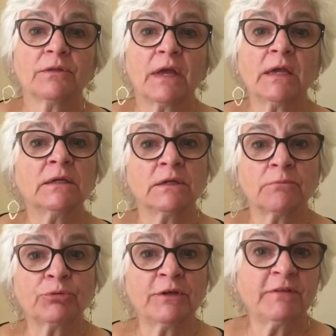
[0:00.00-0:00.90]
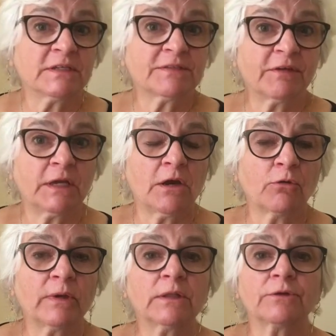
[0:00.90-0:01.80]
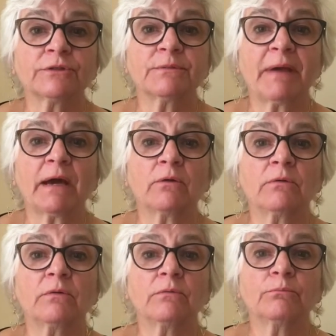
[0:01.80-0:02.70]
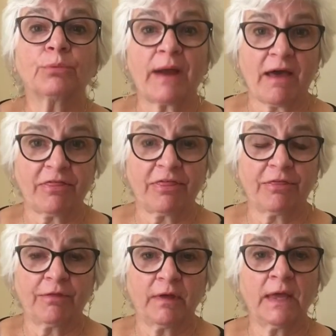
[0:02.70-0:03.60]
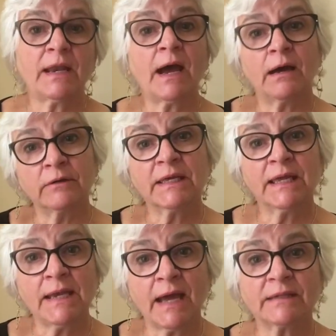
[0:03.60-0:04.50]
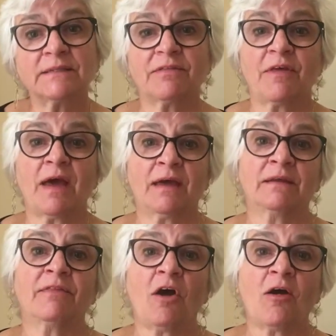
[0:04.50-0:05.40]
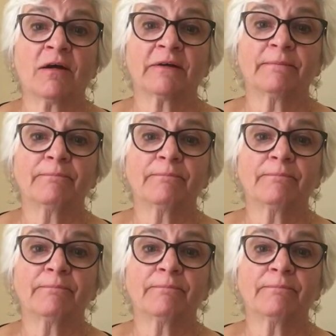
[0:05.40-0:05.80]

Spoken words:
In a previous video we learned about breath and how to connect the head and the heart.